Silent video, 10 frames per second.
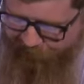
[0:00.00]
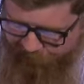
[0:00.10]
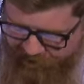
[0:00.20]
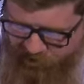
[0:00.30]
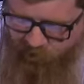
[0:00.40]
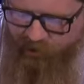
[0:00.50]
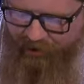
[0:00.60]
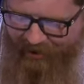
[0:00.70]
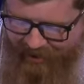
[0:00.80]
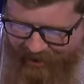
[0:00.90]
feared
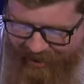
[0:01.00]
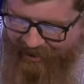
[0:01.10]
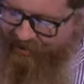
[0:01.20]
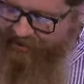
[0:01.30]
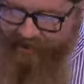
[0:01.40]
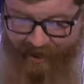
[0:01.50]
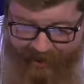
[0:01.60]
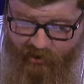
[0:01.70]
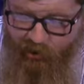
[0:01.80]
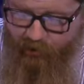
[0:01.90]
God and did
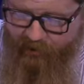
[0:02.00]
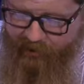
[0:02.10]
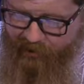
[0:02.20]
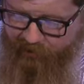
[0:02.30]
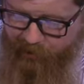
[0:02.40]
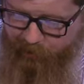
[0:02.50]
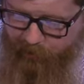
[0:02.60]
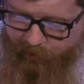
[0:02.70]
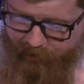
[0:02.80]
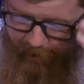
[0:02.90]
not do as the king of Egypt
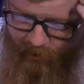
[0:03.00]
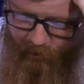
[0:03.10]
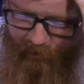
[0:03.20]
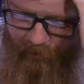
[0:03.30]
commanded them,